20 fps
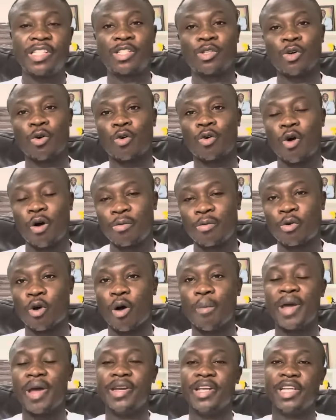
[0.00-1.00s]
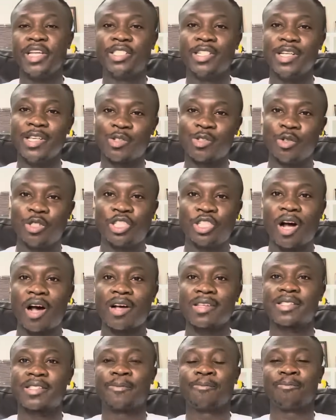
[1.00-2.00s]
So commendations to
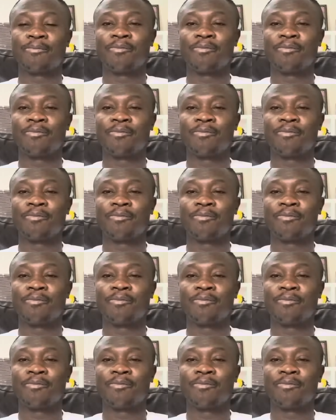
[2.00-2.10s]
Charles.